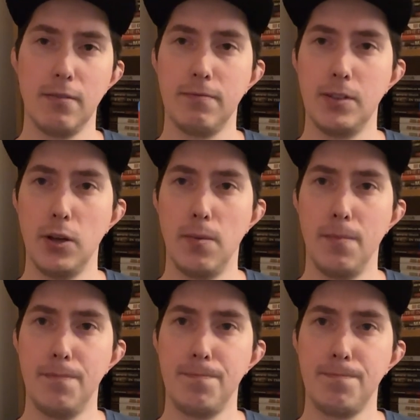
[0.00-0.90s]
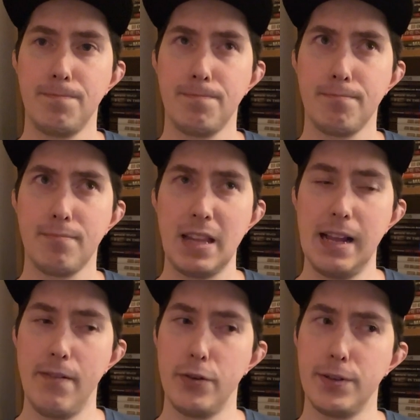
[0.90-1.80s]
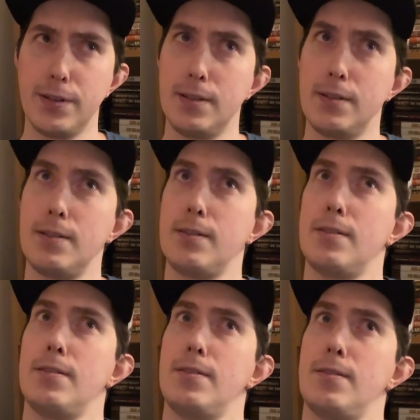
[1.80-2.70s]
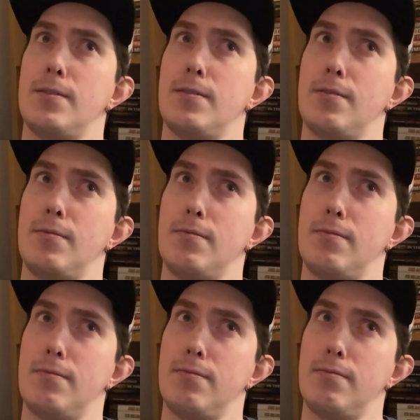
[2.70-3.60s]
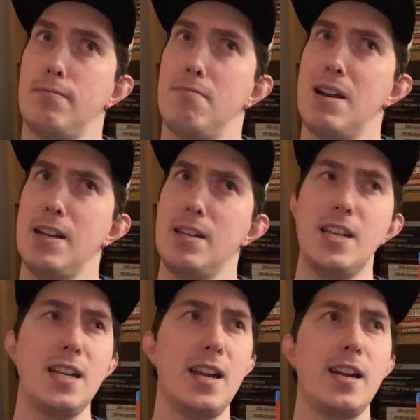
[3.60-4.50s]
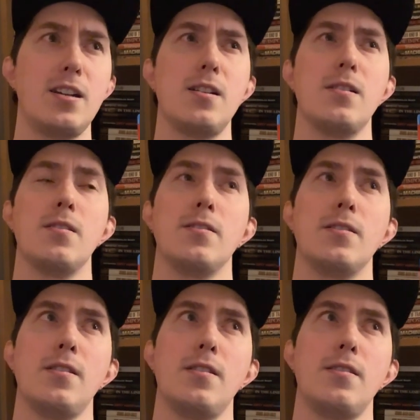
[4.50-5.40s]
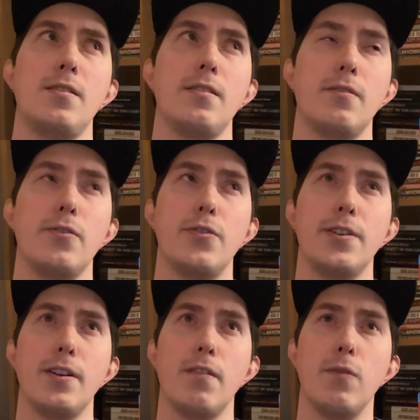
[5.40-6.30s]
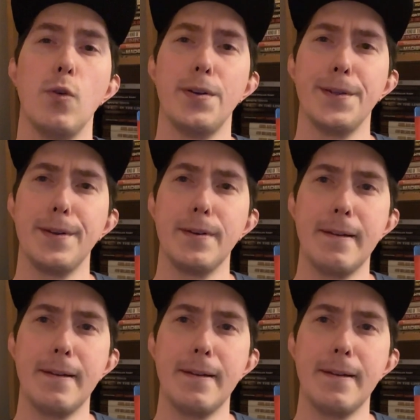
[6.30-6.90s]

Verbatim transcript: film ever since my teenage years. I think 13 or 14,